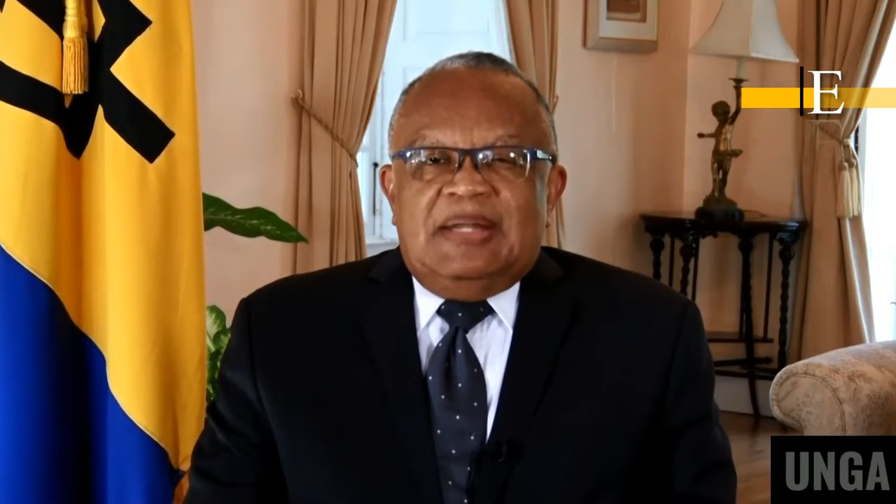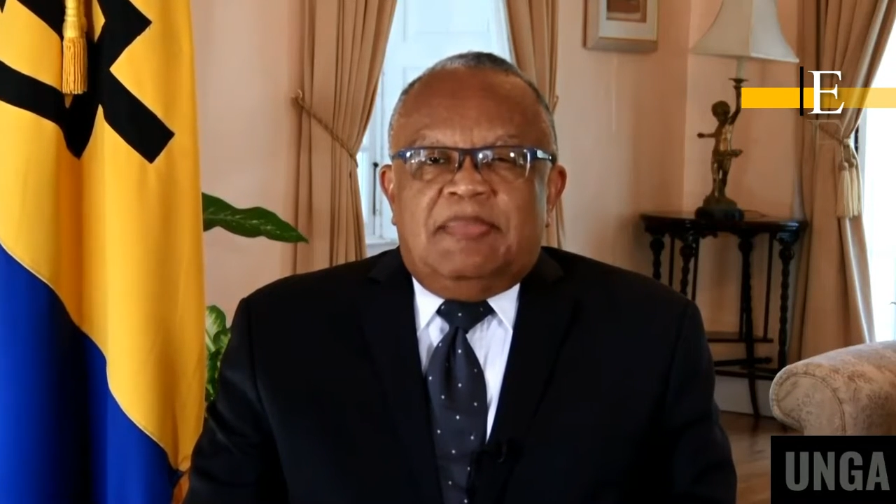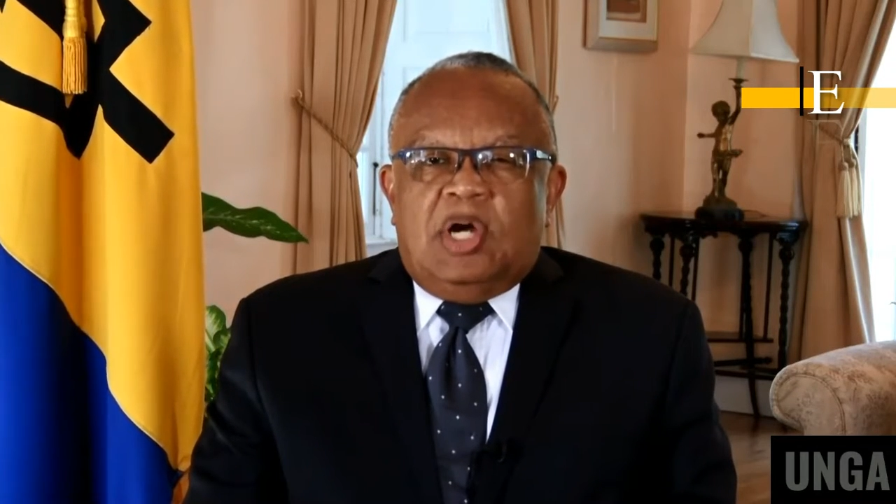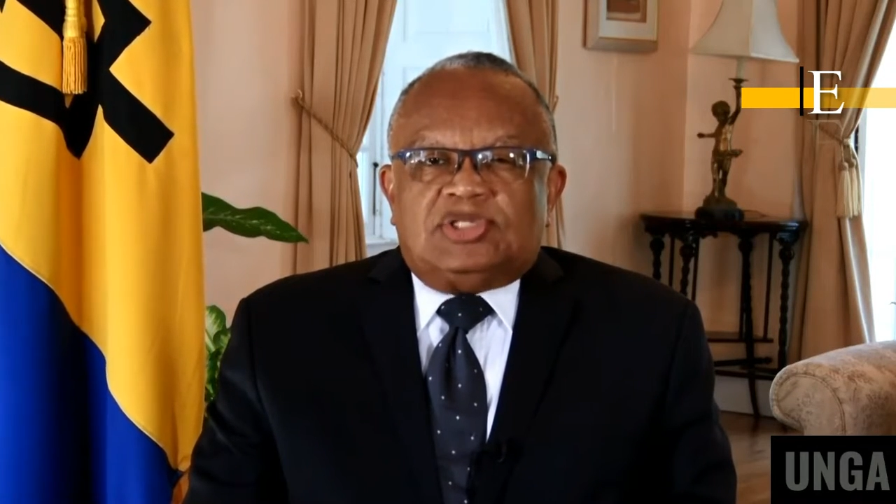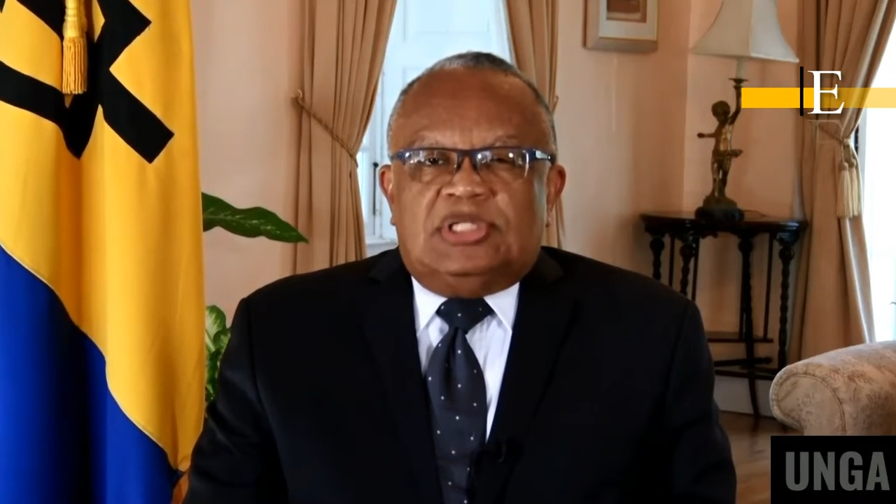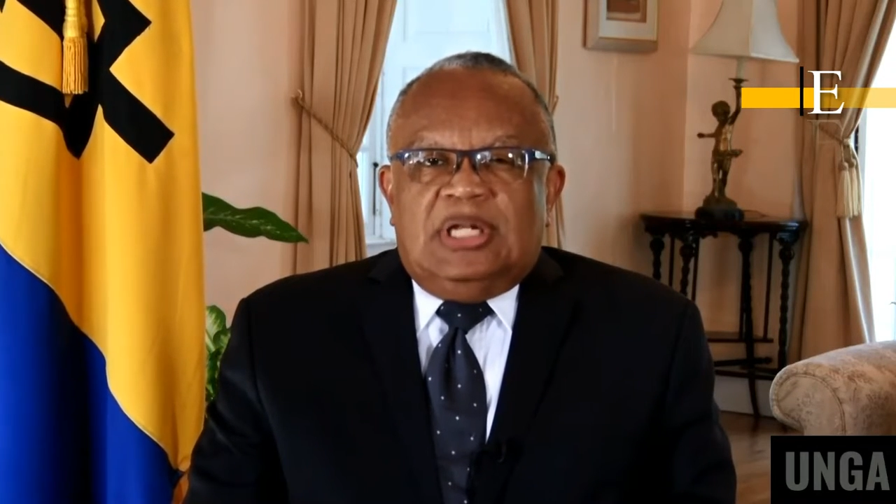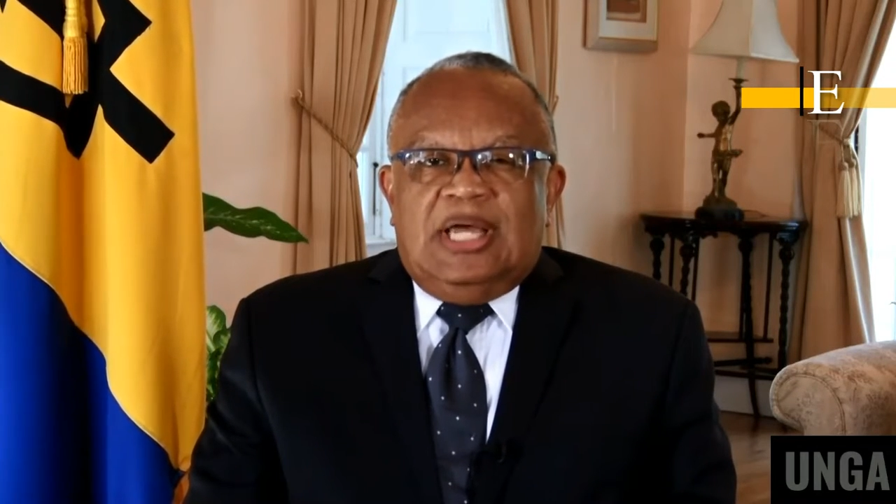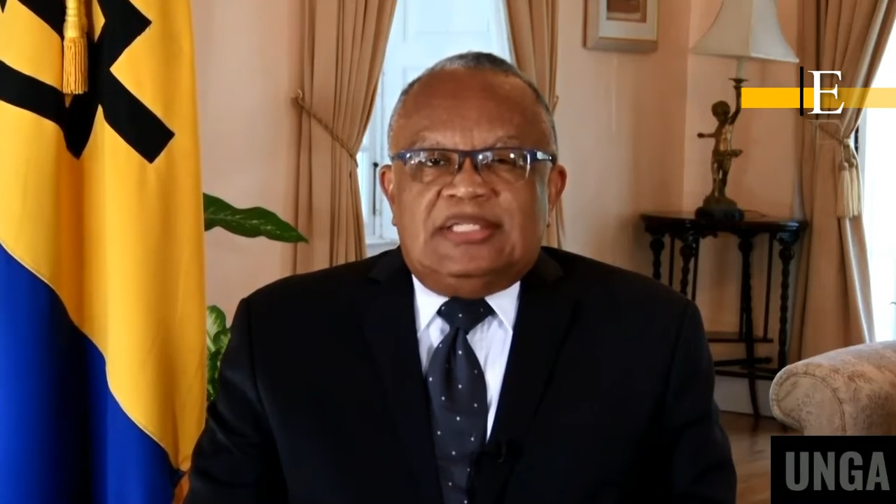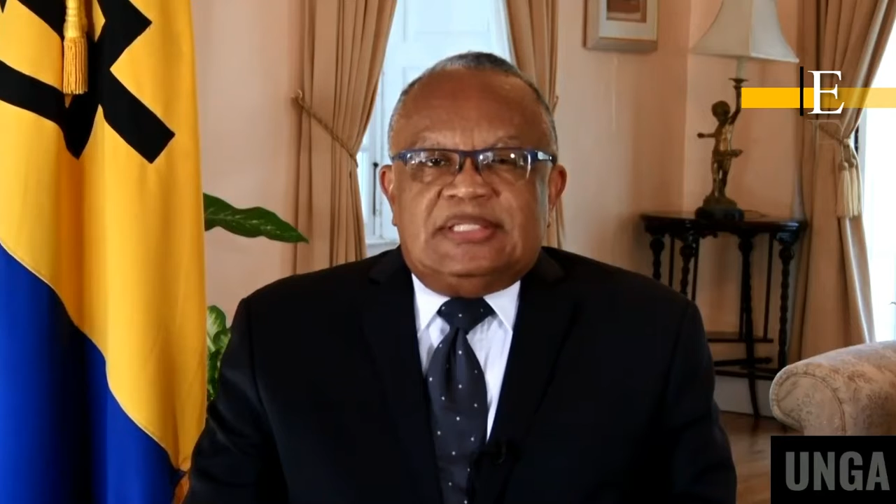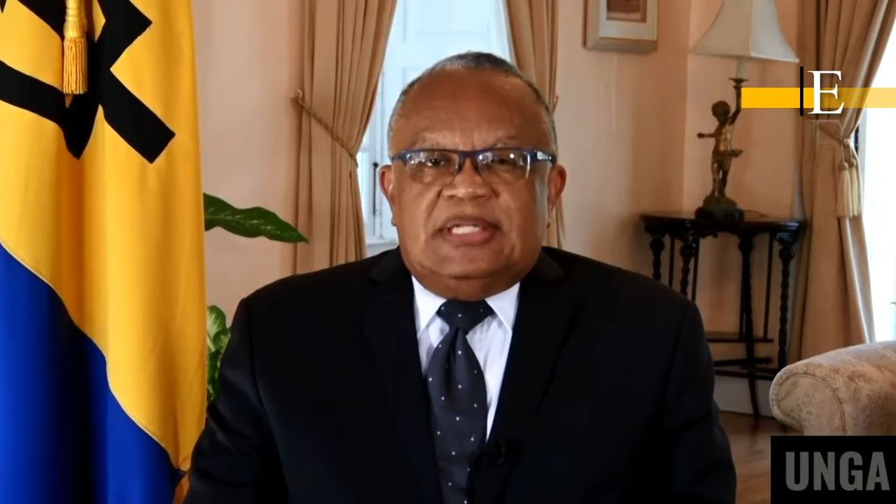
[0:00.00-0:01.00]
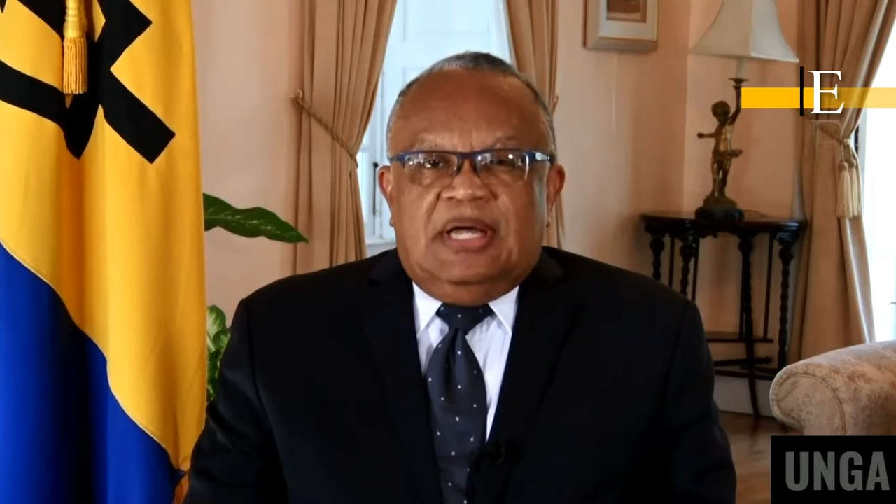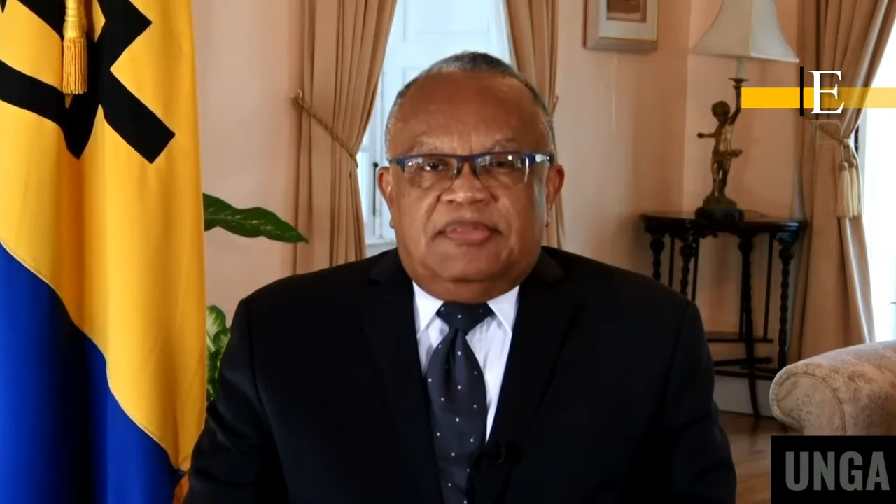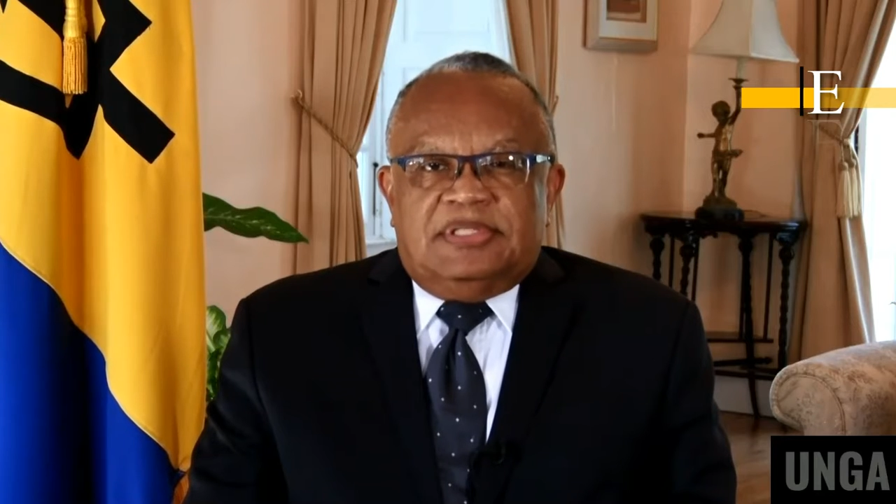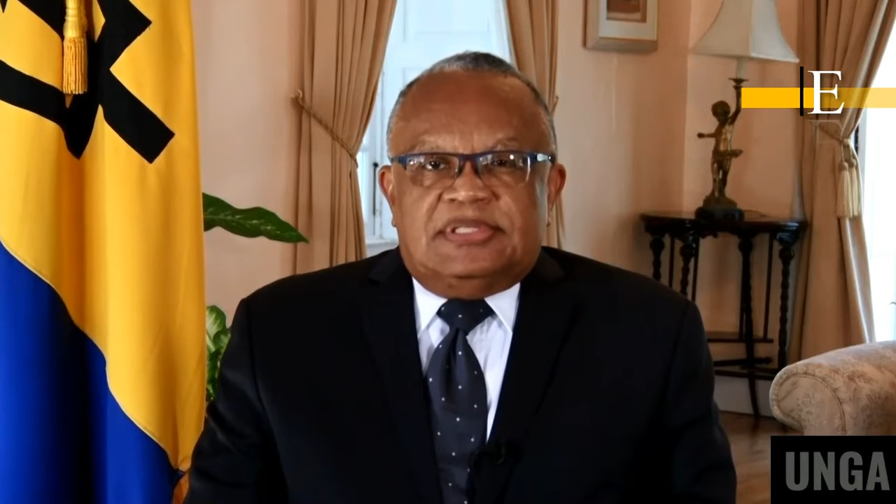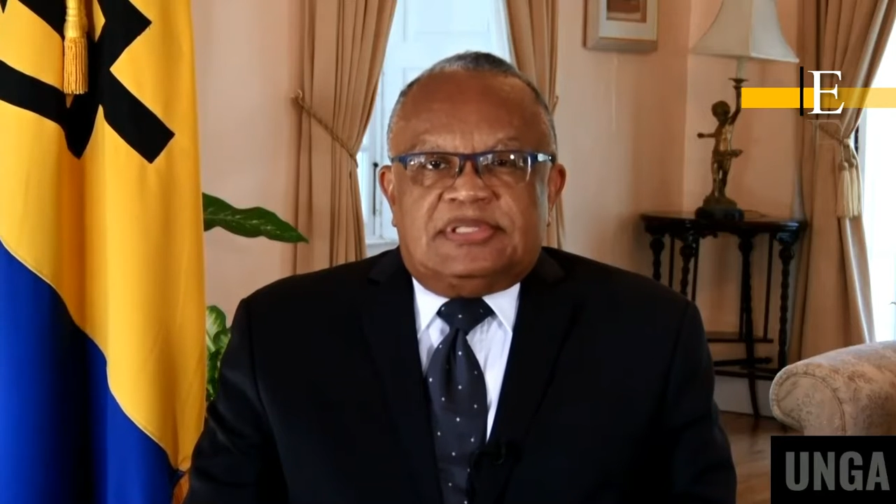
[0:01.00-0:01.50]
marginalizing
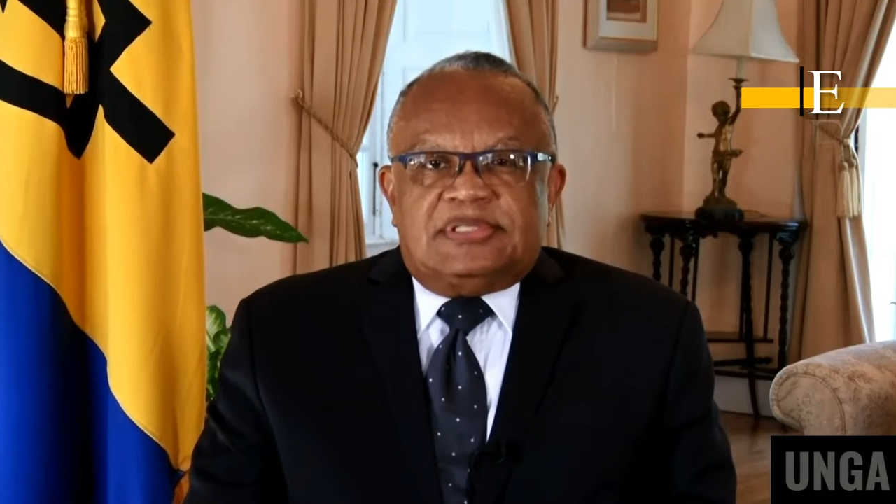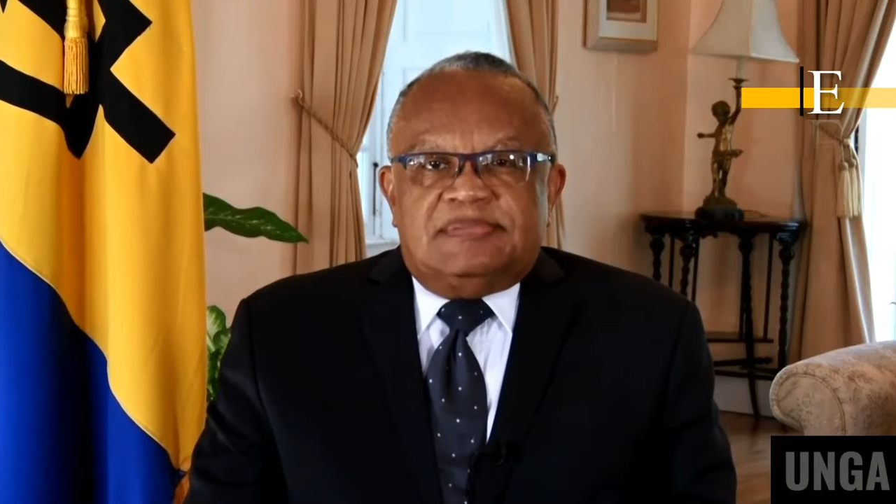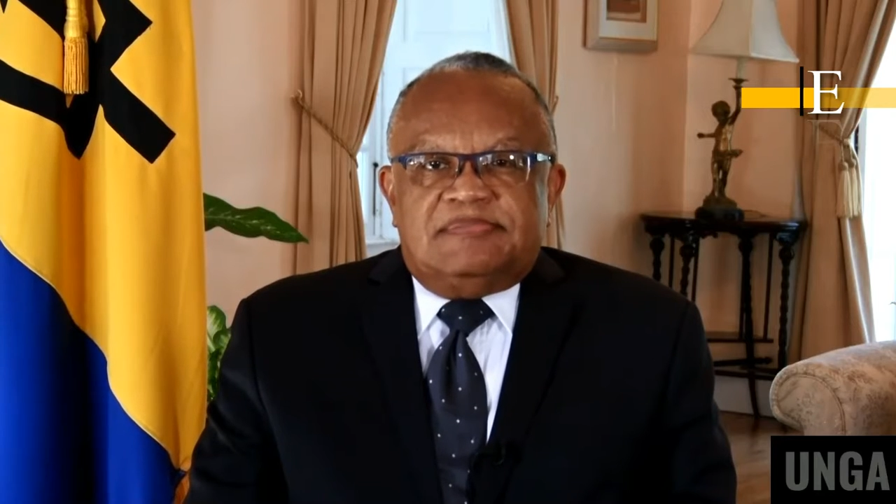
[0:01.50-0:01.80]
others.